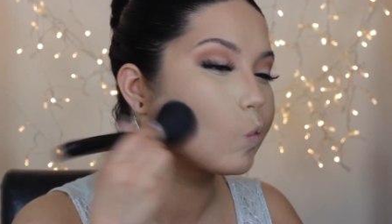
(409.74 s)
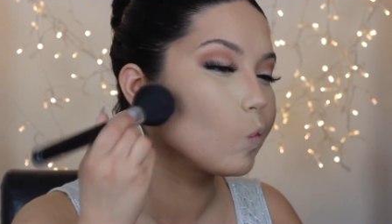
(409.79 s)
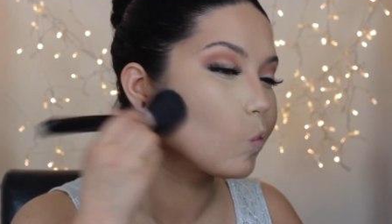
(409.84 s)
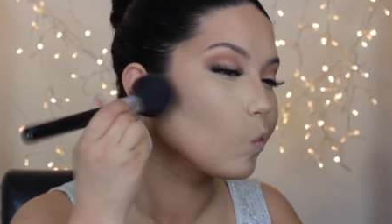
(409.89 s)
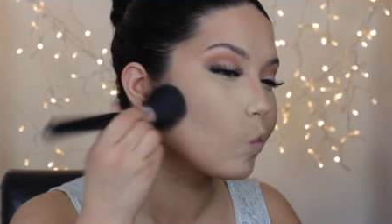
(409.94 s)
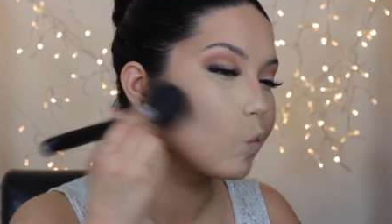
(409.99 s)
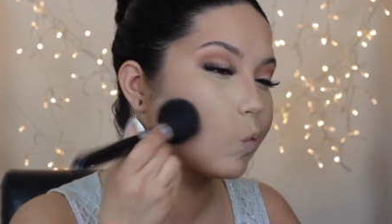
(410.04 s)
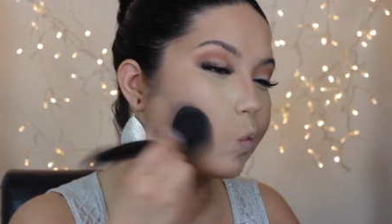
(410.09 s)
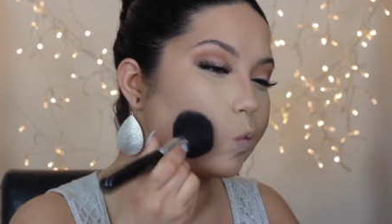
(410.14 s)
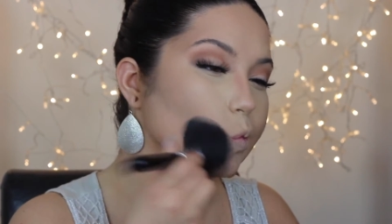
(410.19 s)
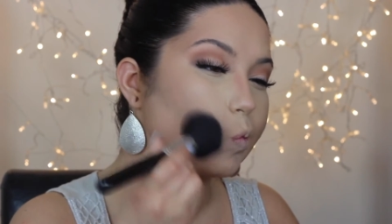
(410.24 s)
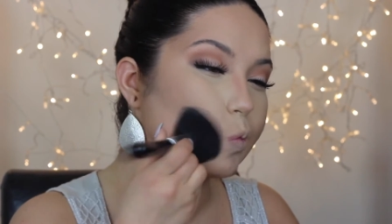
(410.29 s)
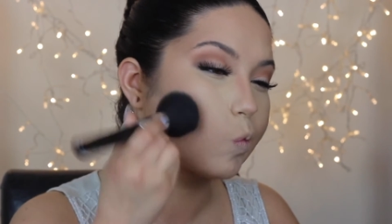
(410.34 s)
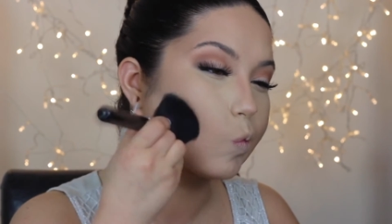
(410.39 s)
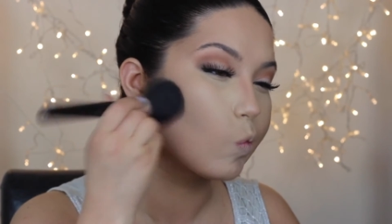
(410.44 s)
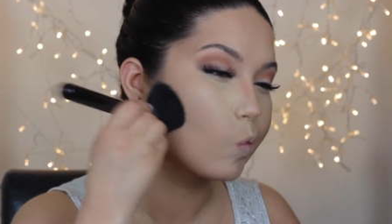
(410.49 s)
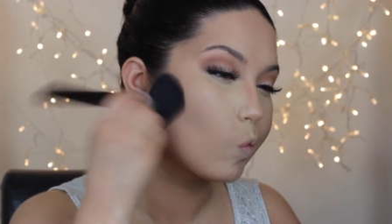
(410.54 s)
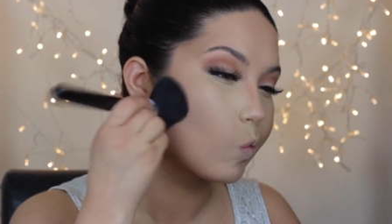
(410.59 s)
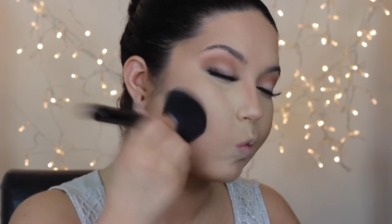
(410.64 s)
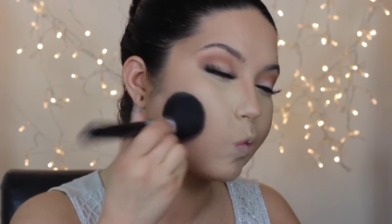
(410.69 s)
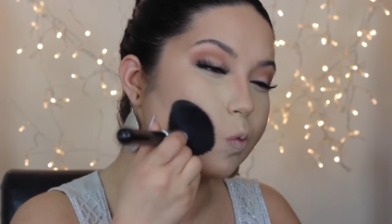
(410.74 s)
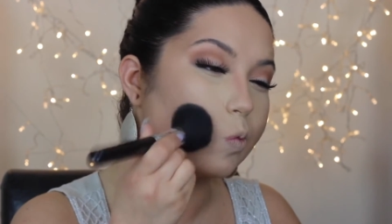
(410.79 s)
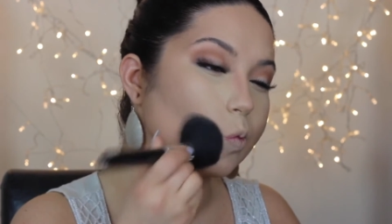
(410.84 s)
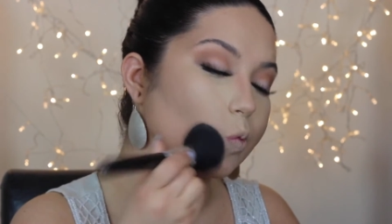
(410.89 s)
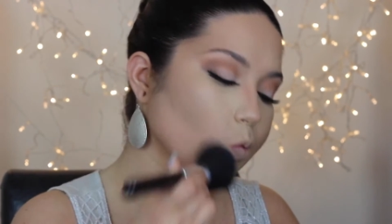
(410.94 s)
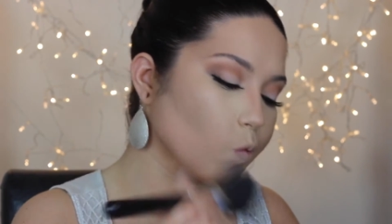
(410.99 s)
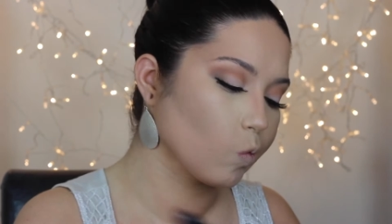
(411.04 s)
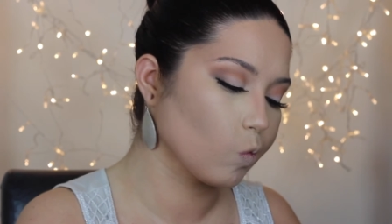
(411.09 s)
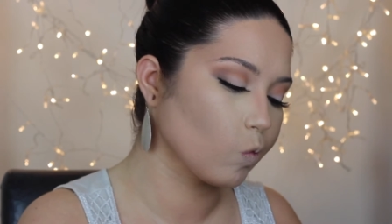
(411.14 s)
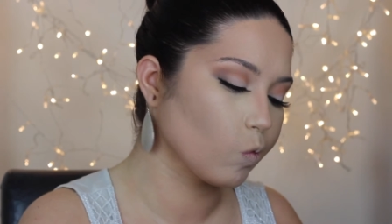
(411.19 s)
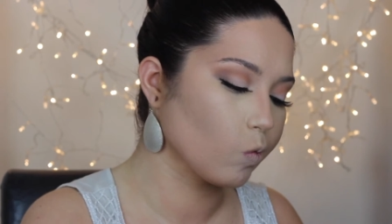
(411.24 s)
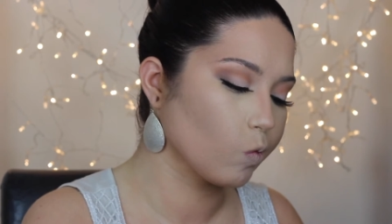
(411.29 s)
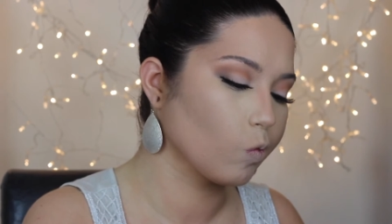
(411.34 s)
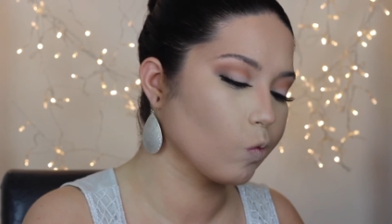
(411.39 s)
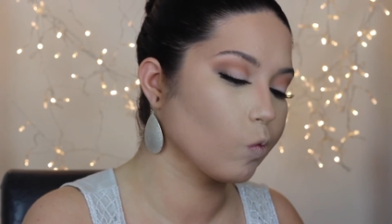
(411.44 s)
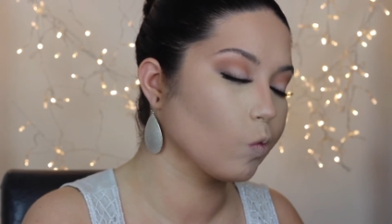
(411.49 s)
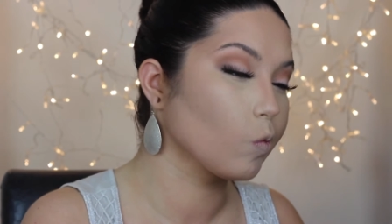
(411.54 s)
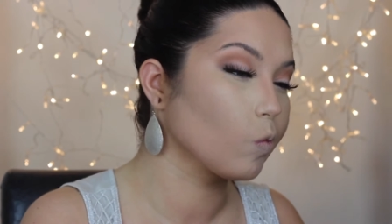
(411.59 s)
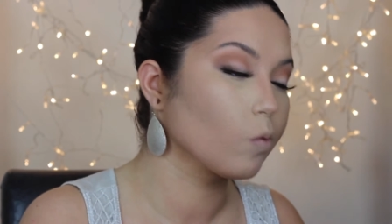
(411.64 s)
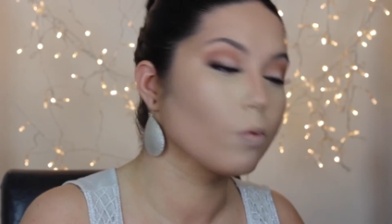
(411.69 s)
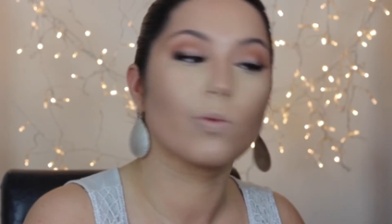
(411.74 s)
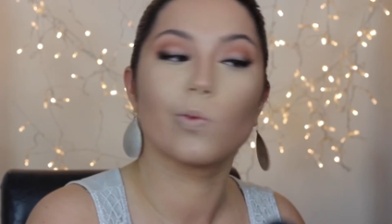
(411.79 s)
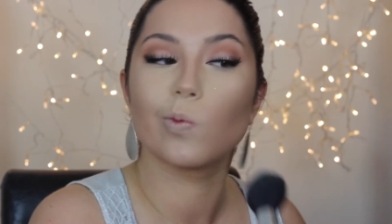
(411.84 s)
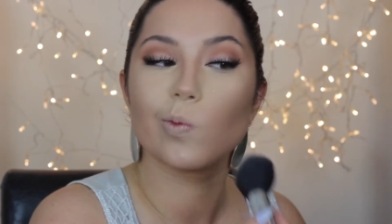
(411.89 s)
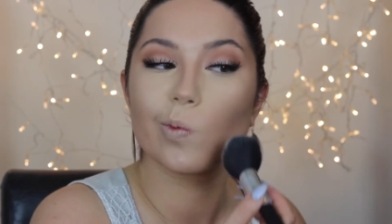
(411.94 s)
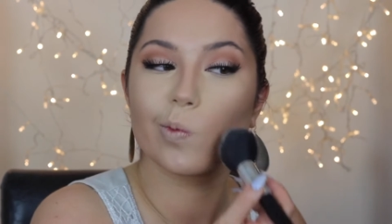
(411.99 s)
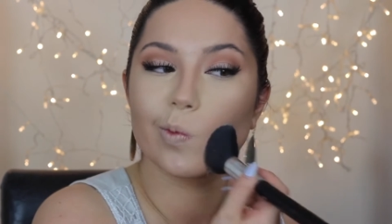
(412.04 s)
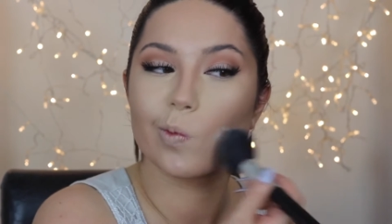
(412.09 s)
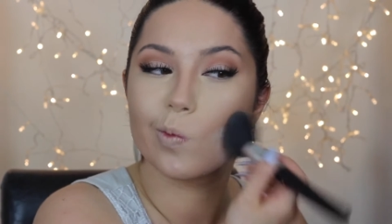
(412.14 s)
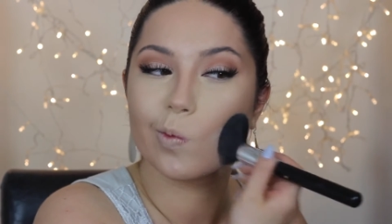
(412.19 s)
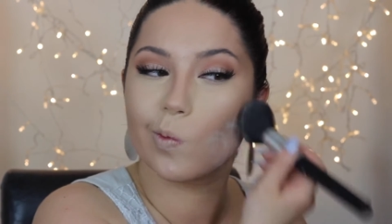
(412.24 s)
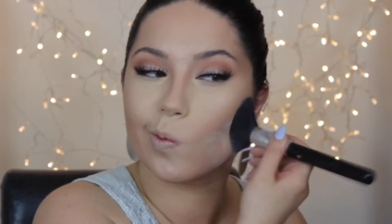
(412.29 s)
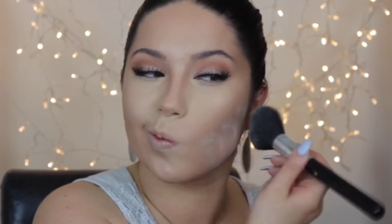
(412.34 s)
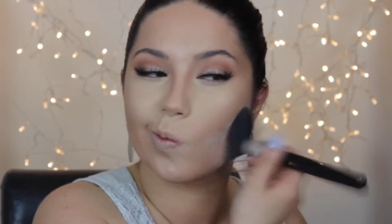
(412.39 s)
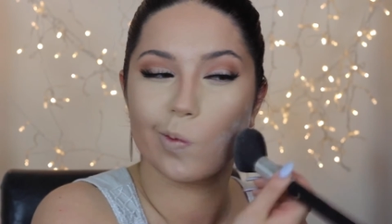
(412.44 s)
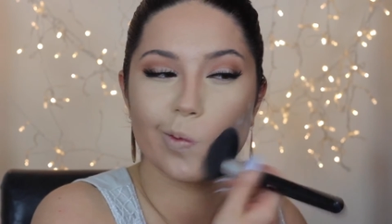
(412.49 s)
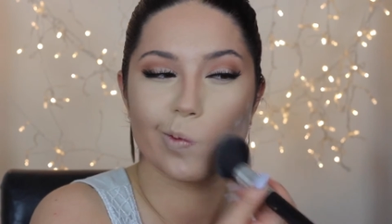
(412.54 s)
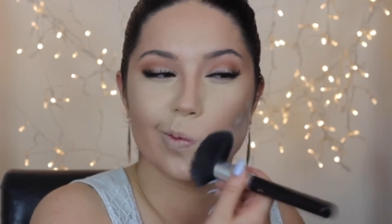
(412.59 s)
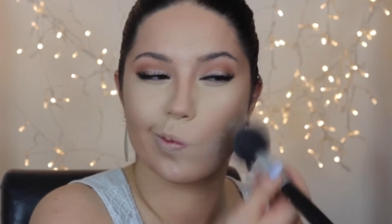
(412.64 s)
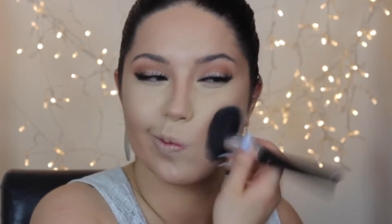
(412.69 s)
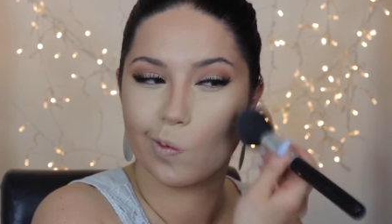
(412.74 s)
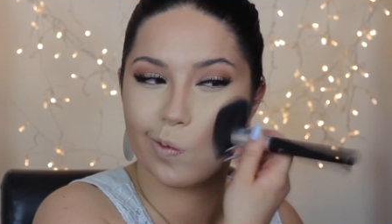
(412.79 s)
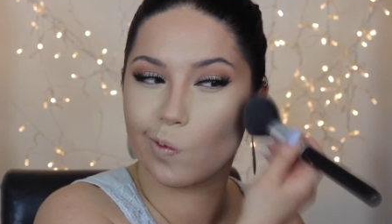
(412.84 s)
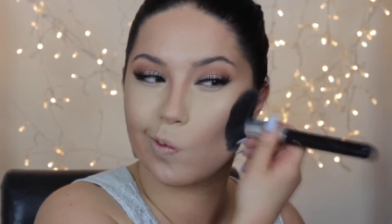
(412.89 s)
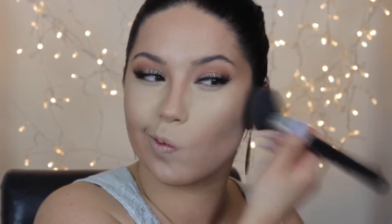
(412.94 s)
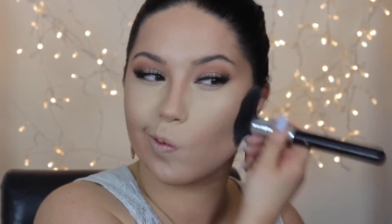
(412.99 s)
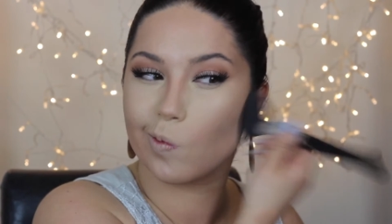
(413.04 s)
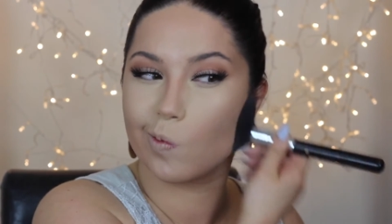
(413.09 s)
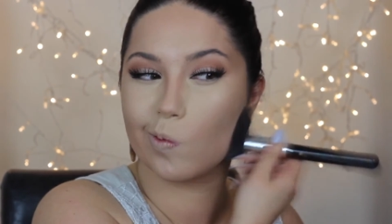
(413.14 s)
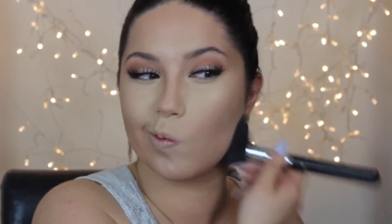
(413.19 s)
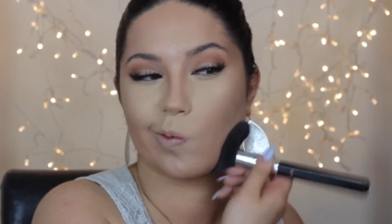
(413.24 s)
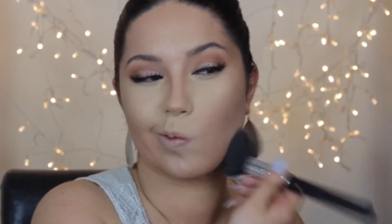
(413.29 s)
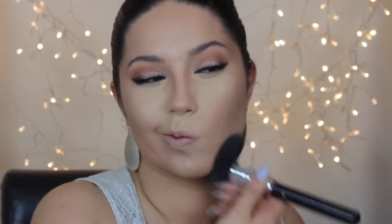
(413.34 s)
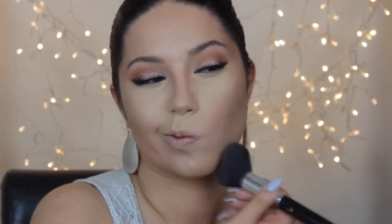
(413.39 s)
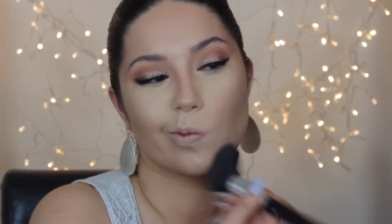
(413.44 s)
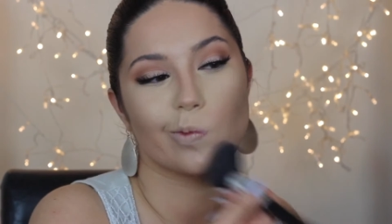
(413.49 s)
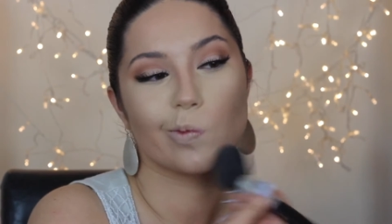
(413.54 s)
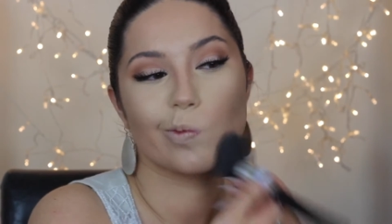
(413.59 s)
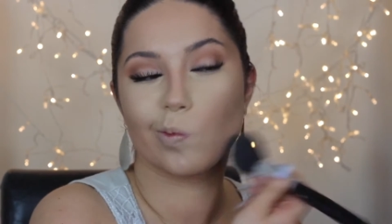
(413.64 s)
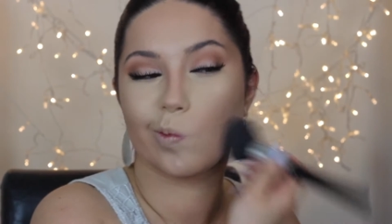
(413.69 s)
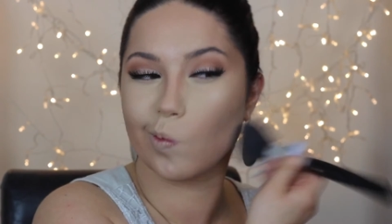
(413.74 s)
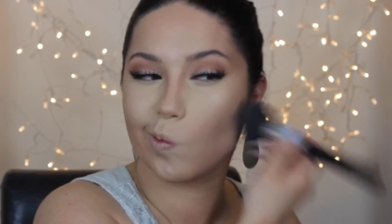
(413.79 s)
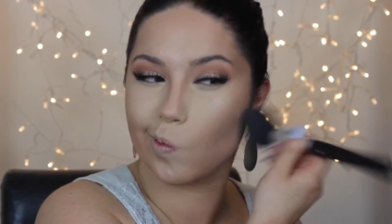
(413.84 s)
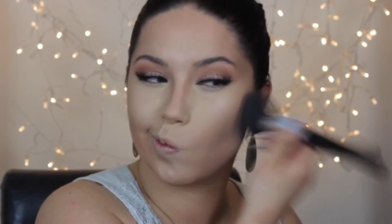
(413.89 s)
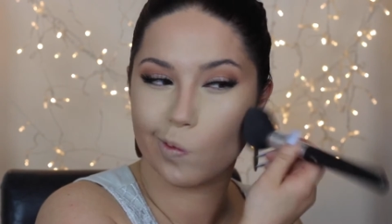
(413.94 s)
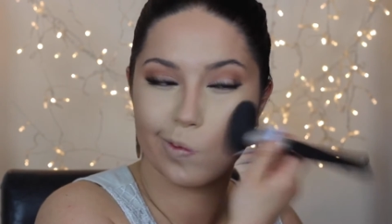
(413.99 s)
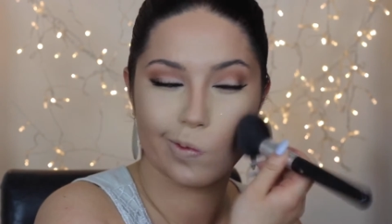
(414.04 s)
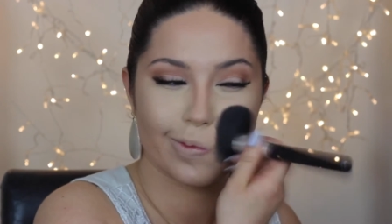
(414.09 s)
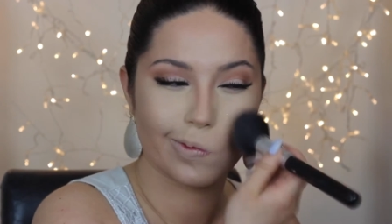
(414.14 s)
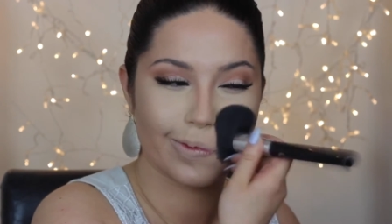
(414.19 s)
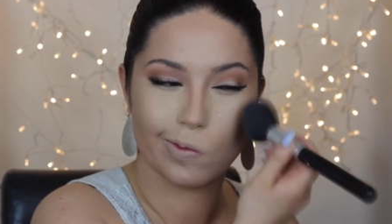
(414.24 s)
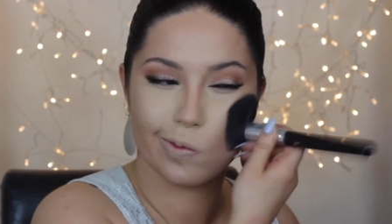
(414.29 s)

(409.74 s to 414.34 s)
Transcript: And then after all of that wonderful cream contouring, we're going to set everything,